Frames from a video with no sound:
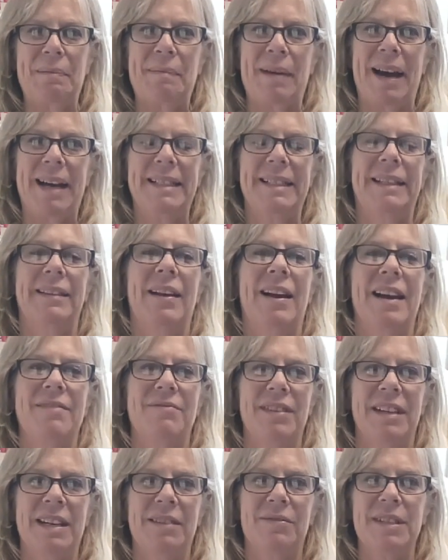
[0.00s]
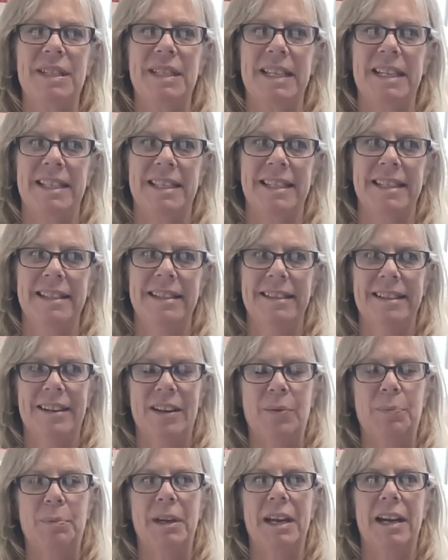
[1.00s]
back to Life in Every Season.
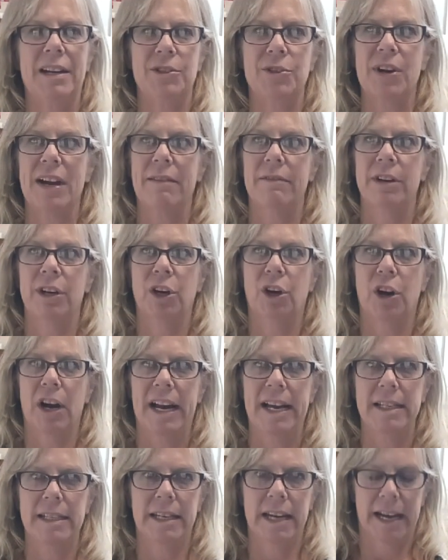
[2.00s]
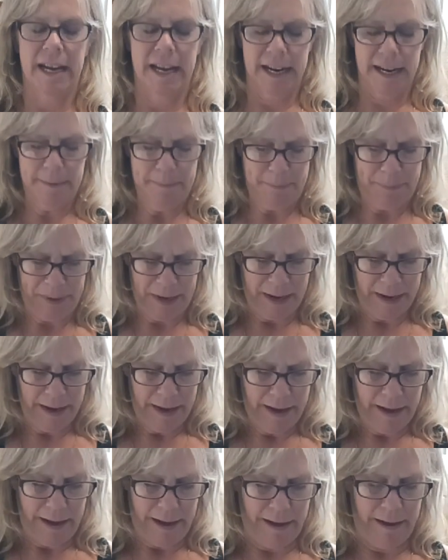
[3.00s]
Hope you guys are having a great day.
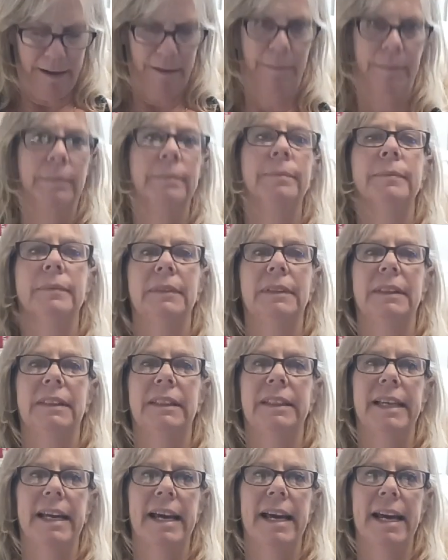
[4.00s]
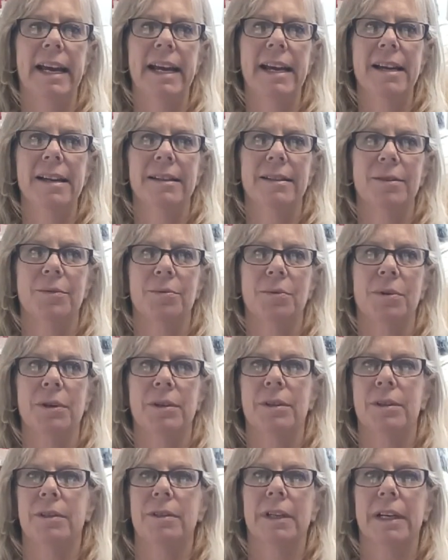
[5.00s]
Today
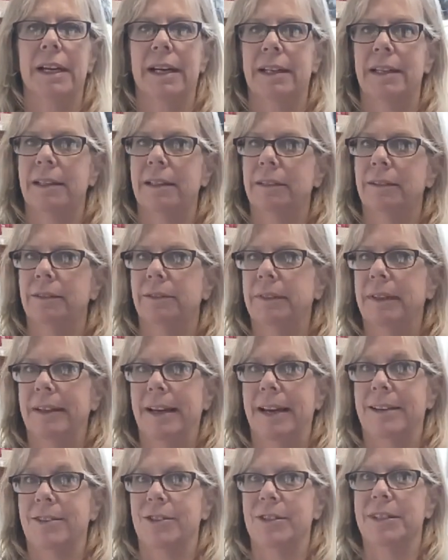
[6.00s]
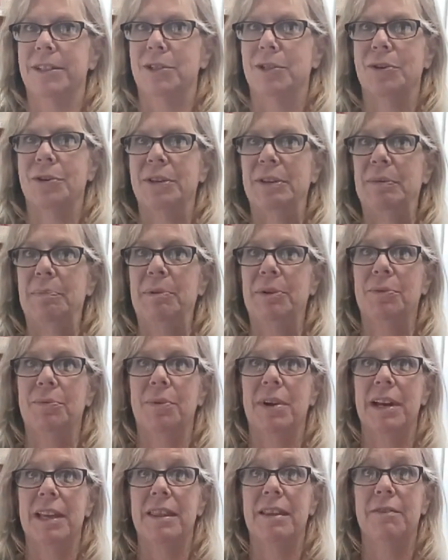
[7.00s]
we're kind of actually starting to put
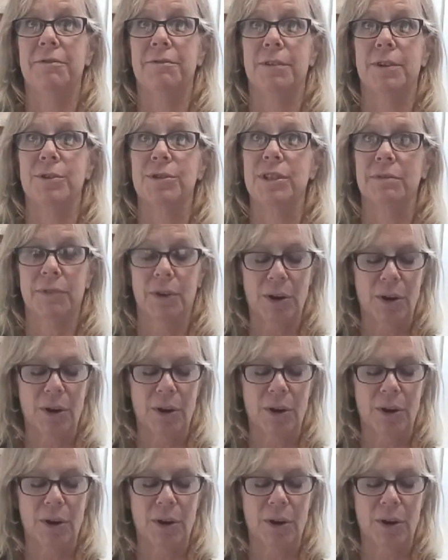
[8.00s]
away the first of our